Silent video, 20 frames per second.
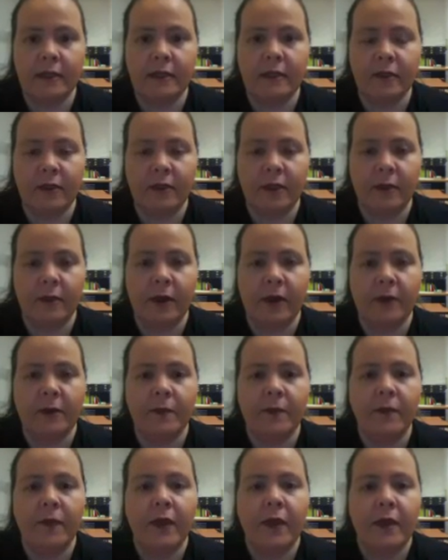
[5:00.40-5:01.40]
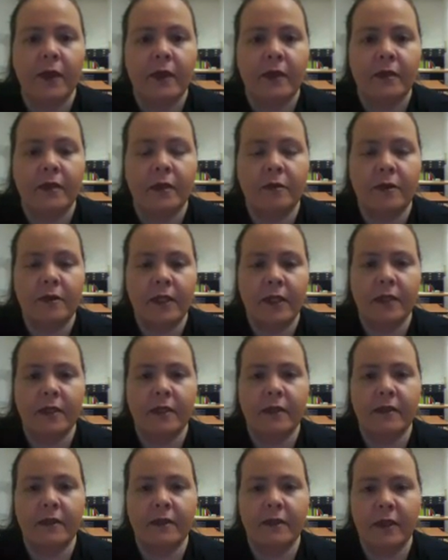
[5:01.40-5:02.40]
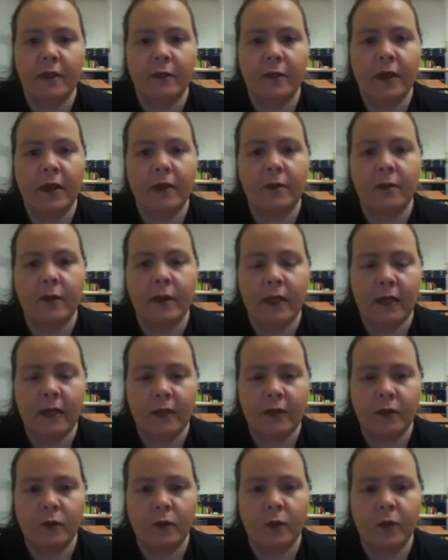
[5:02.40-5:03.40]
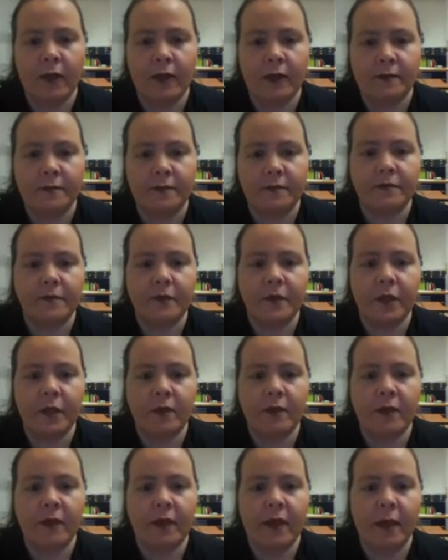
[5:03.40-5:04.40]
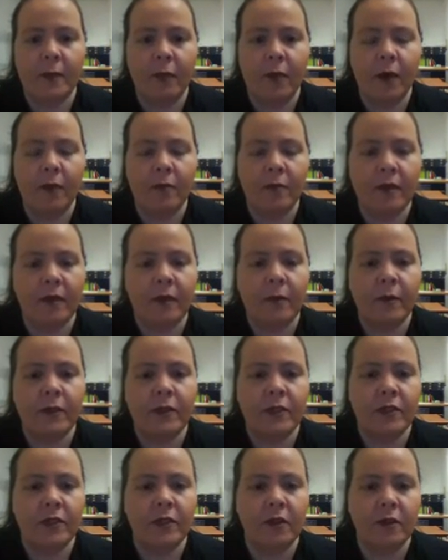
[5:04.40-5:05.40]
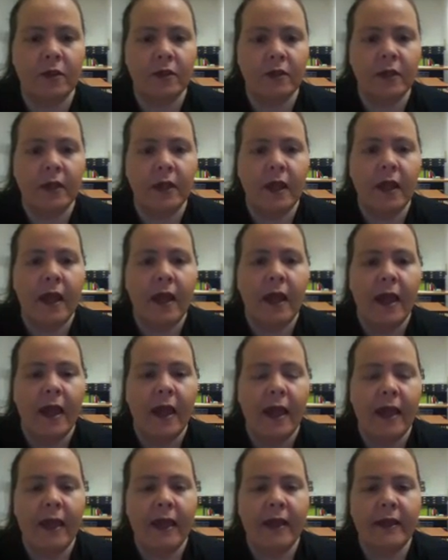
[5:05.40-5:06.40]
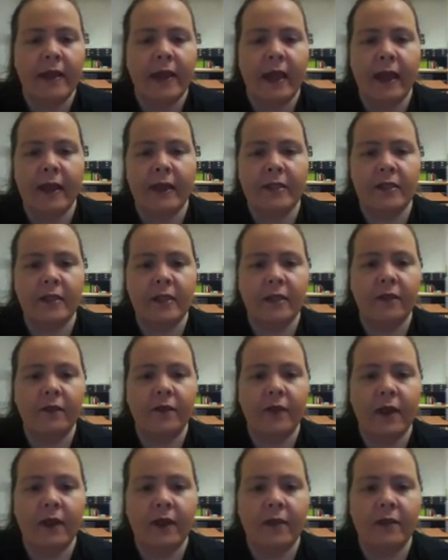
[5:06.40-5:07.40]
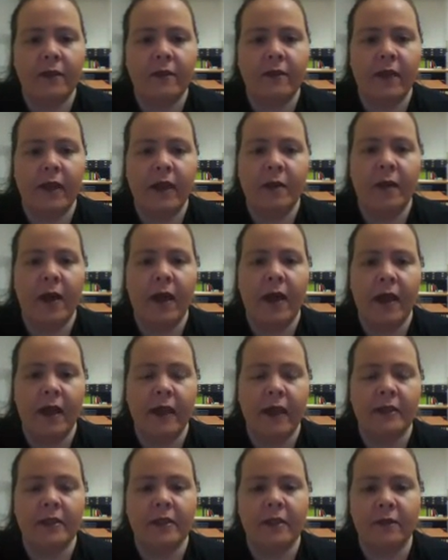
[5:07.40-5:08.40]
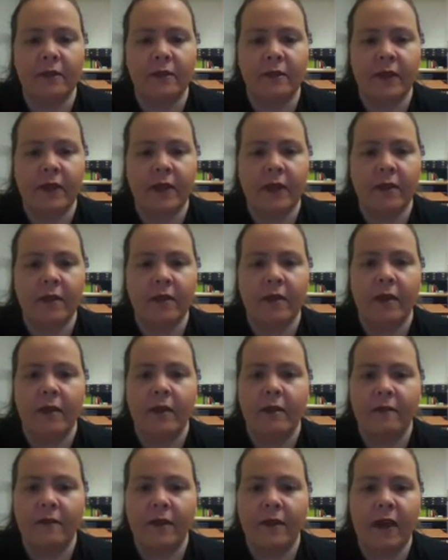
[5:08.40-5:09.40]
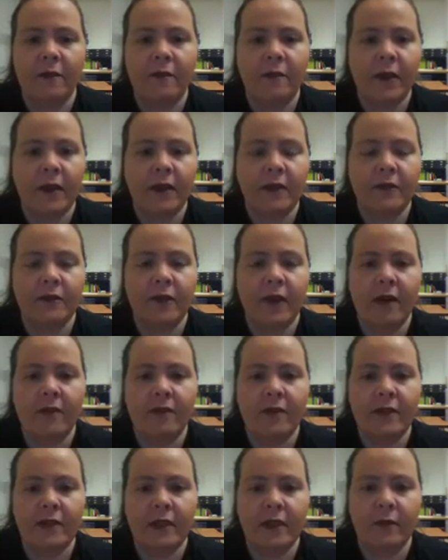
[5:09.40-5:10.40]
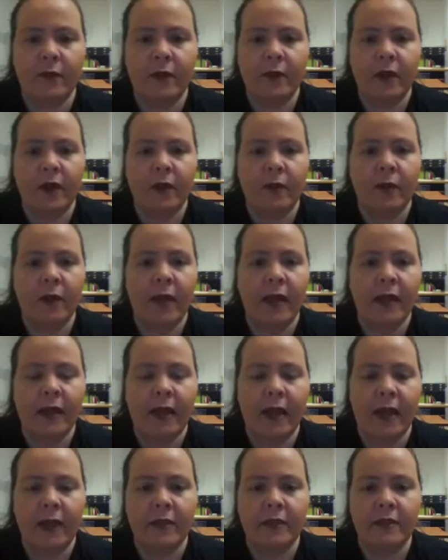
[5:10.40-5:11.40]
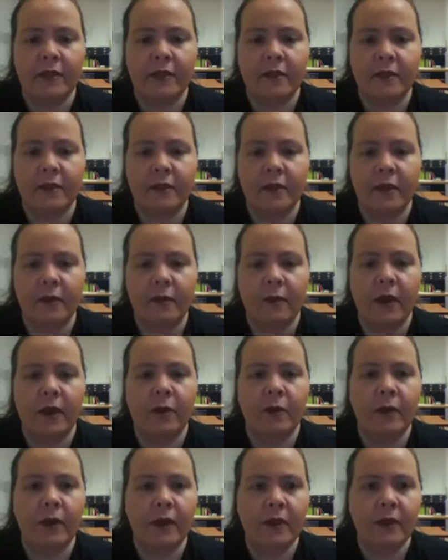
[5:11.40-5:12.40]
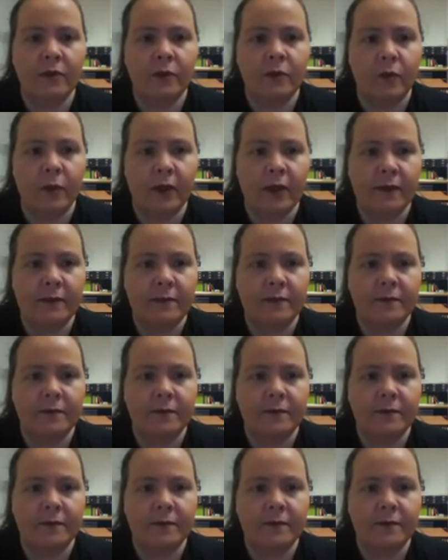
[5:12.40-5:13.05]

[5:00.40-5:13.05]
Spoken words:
still 0. So 10 to the 0 is 1, using that property that we just learned. And x to the 5th divided by x to the 5th, 5 minus 5 is 0, and x to the 0 is 1.